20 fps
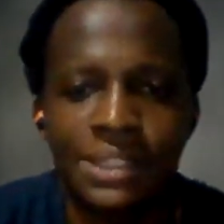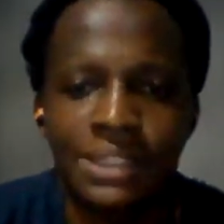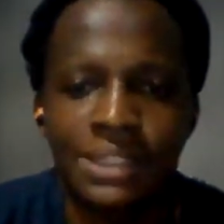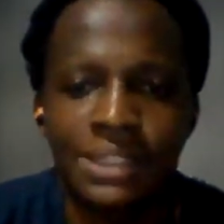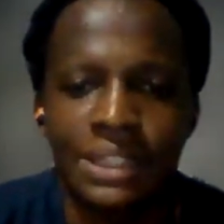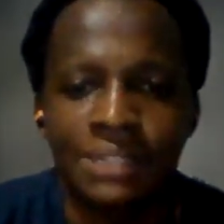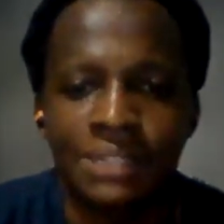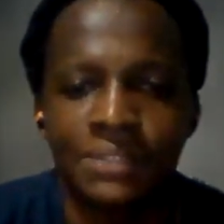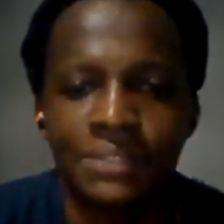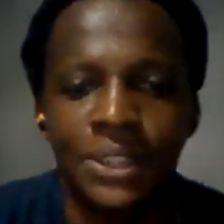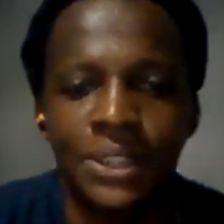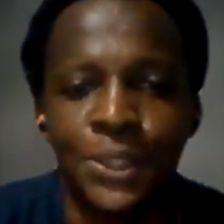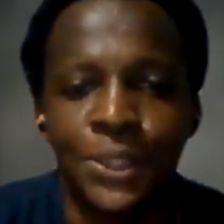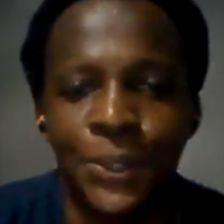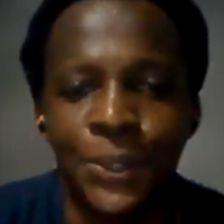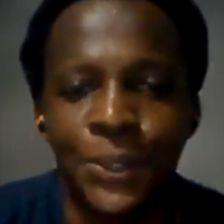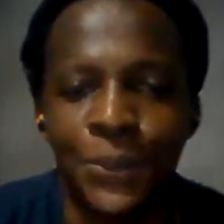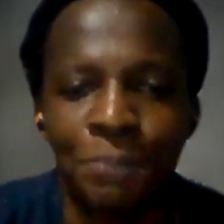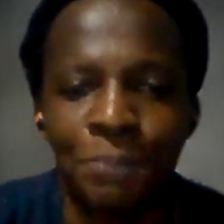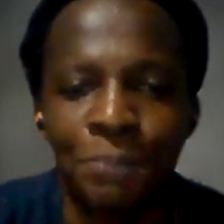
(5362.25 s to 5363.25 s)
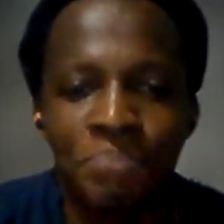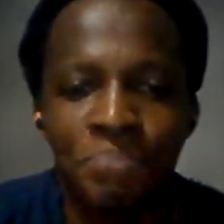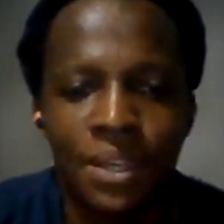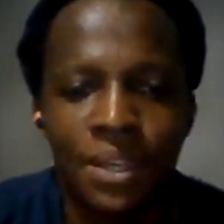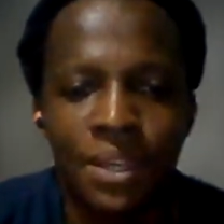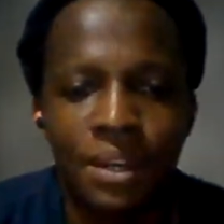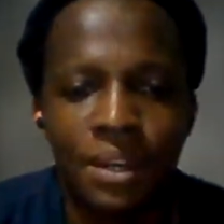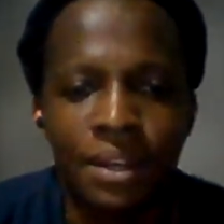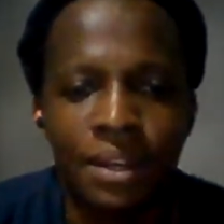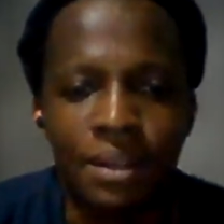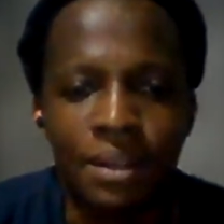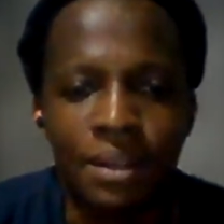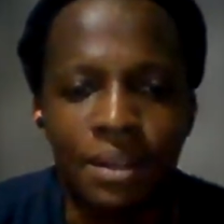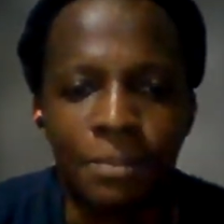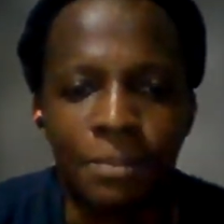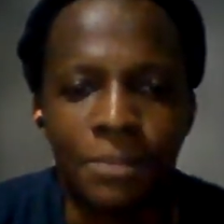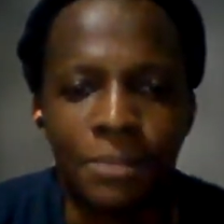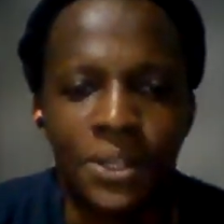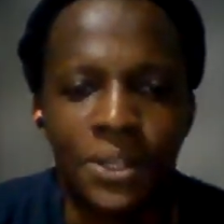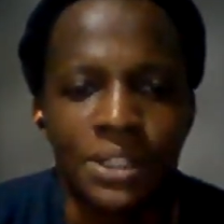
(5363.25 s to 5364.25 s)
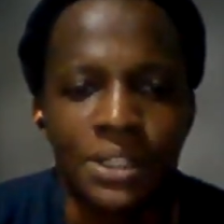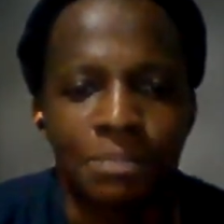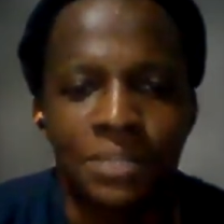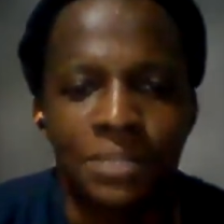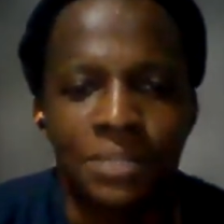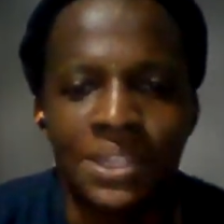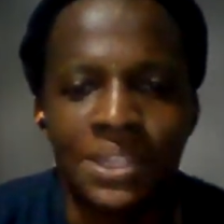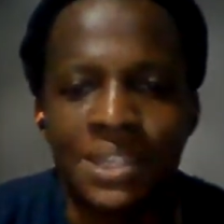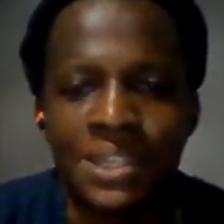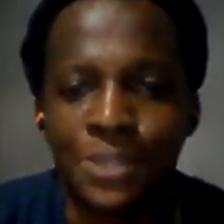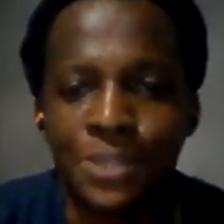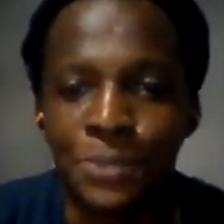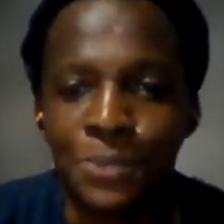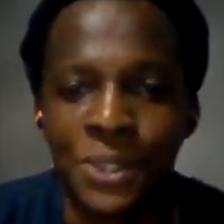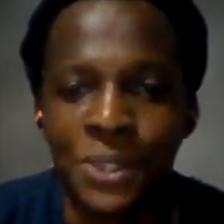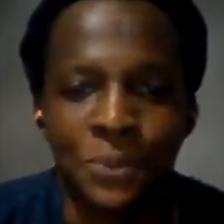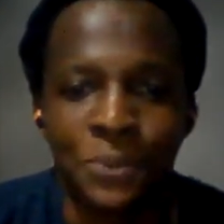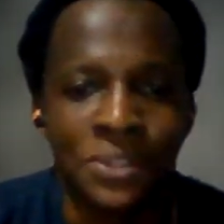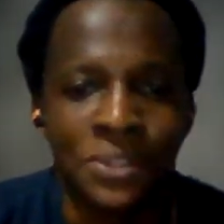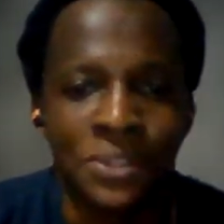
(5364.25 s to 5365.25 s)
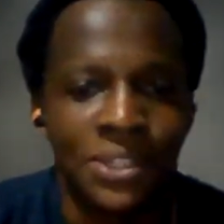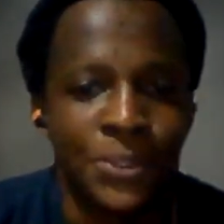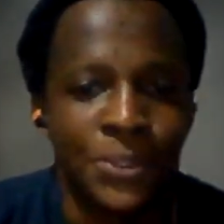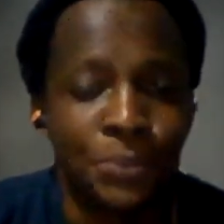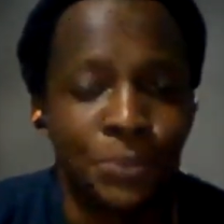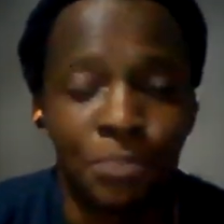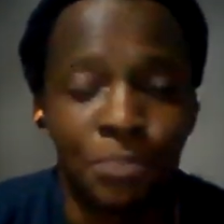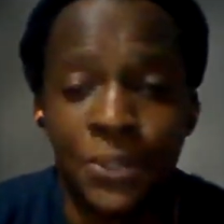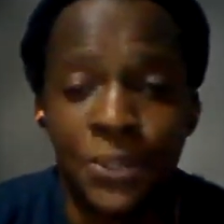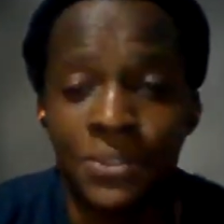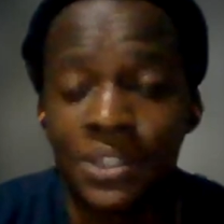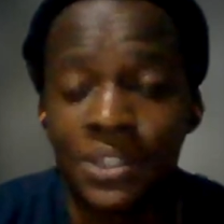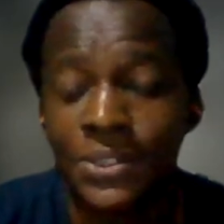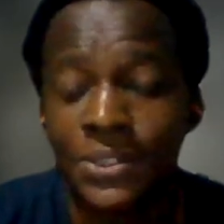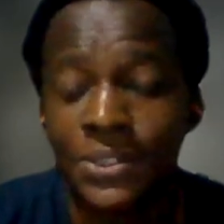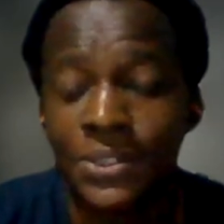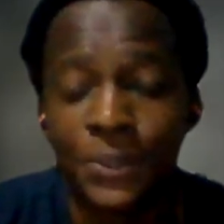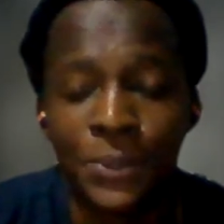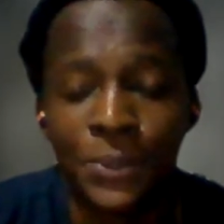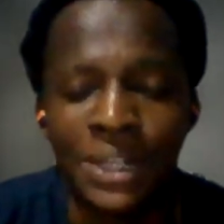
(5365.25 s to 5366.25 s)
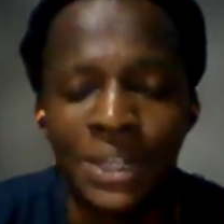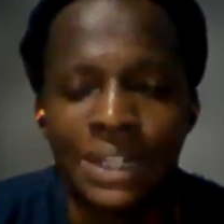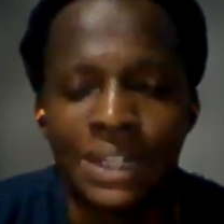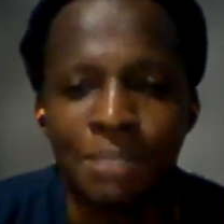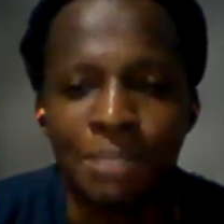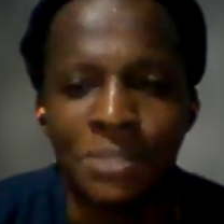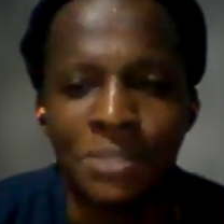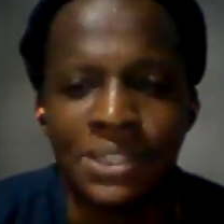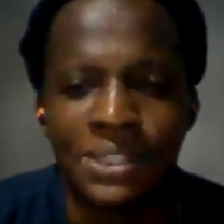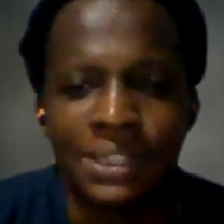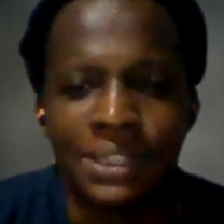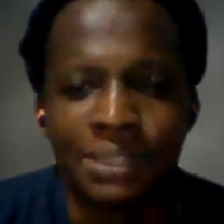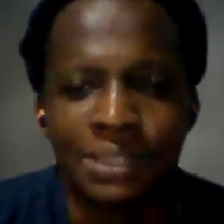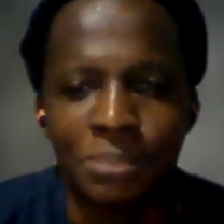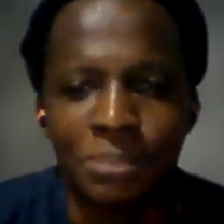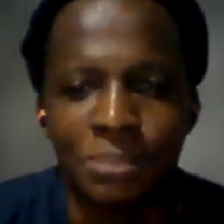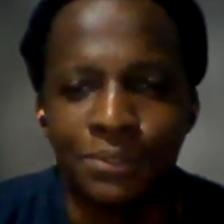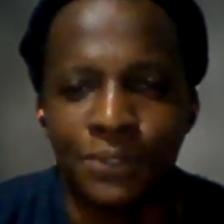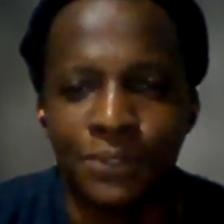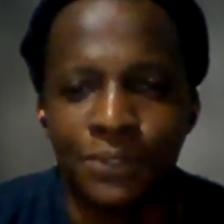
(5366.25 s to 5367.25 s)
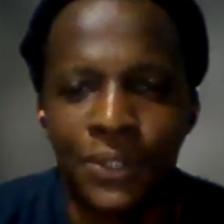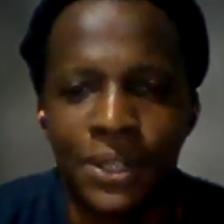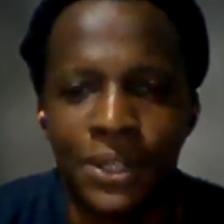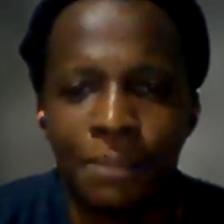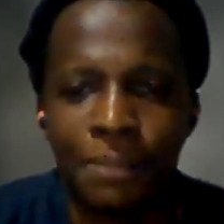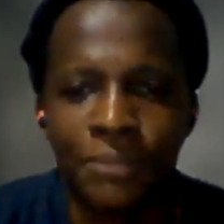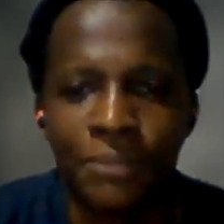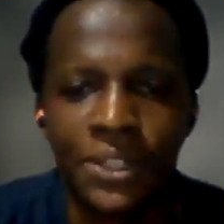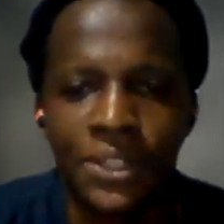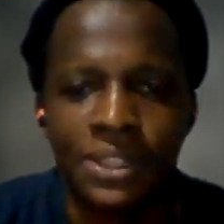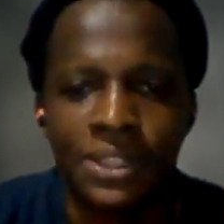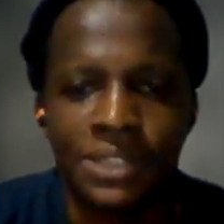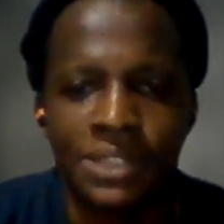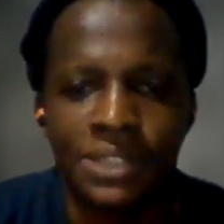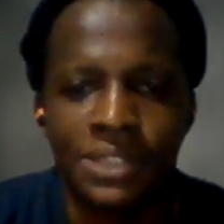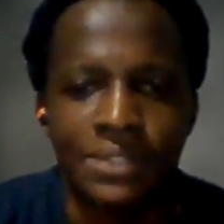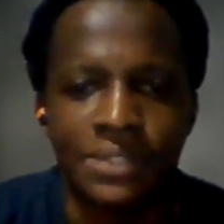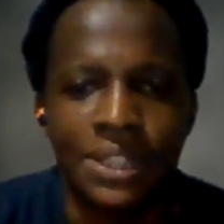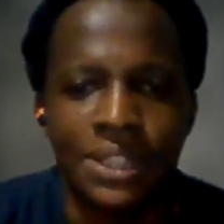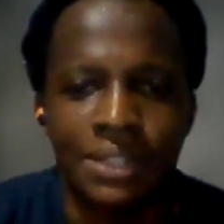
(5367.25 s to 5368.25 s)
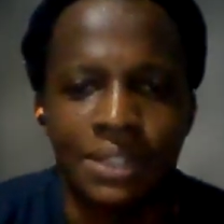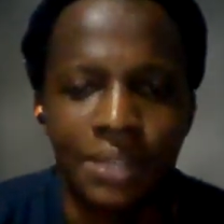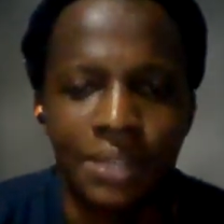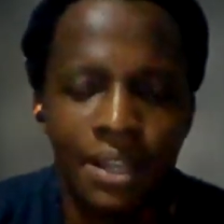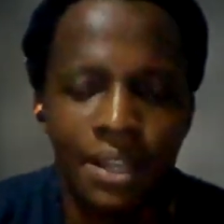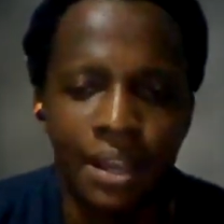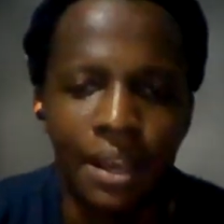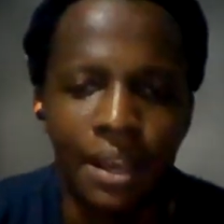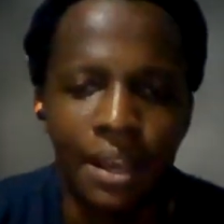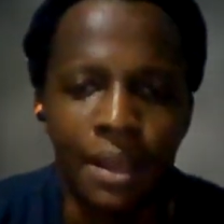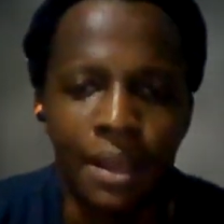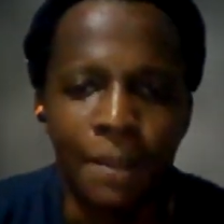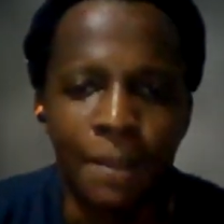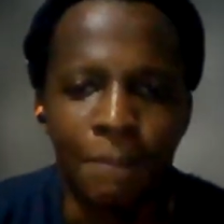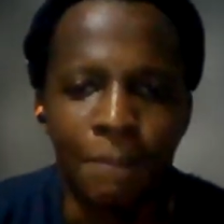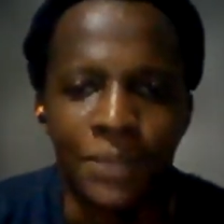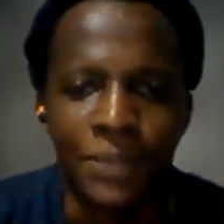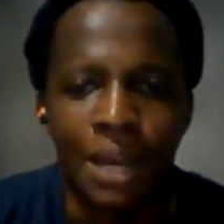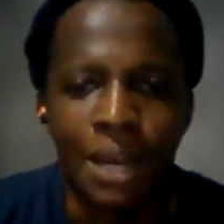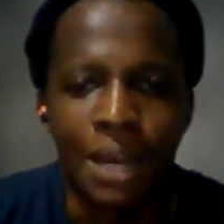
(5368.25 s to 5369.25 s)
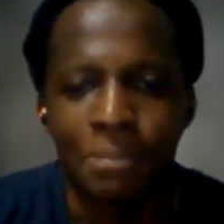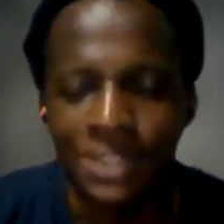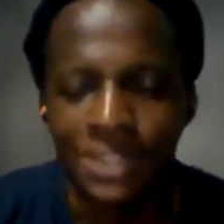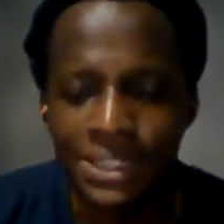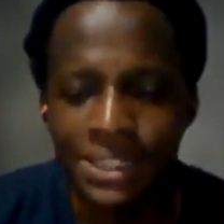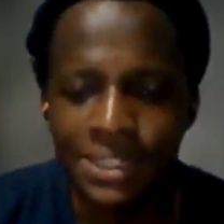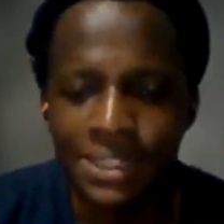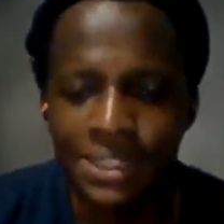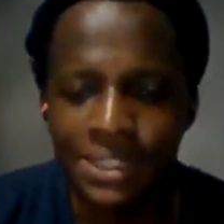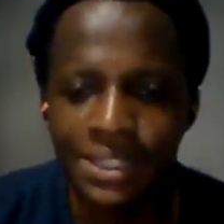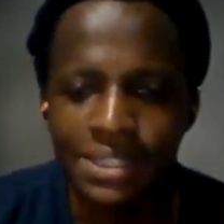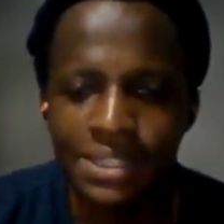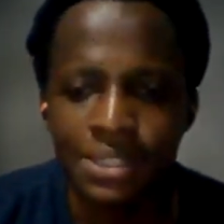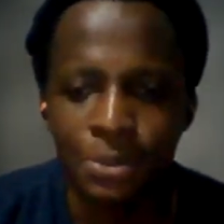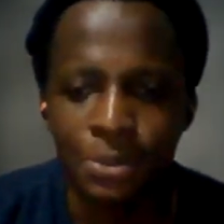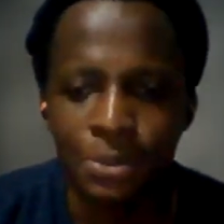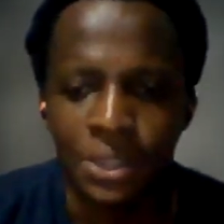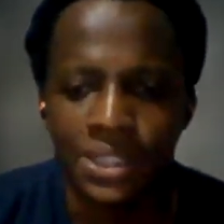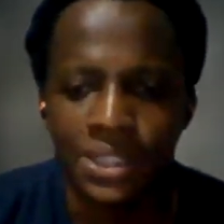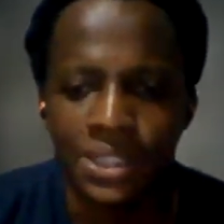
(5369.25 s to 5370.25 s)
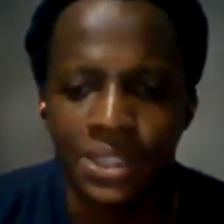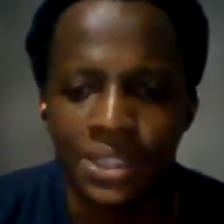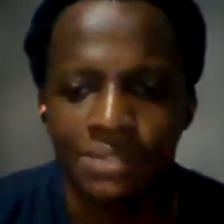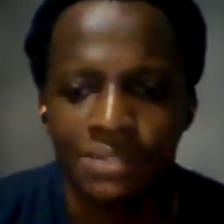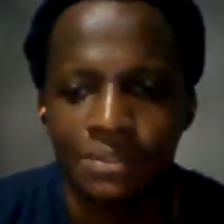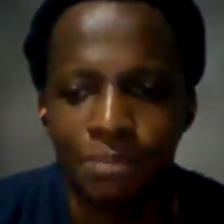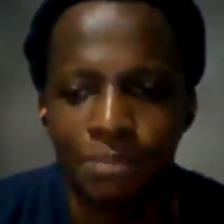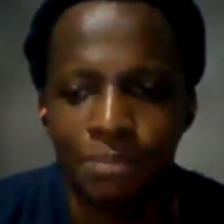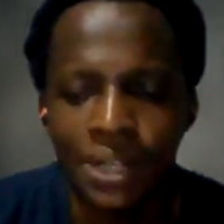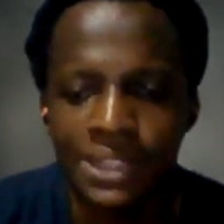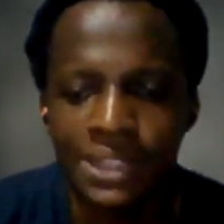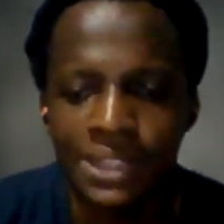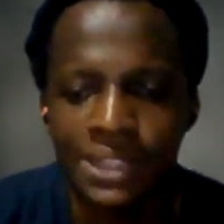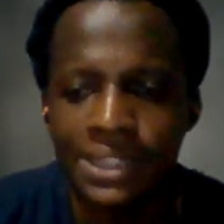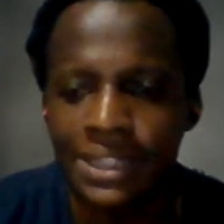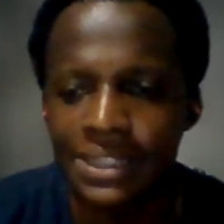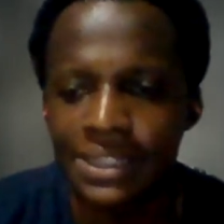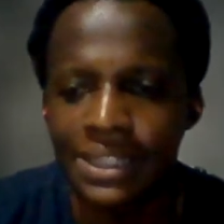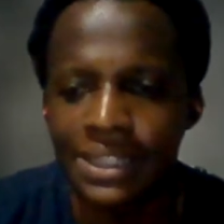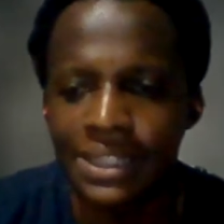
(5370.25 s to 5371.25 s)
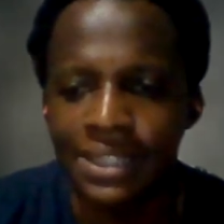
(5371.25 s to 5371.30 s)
I definitely know our company has worked with both Digital Green and Mozilla before on different competitions as well as different projects.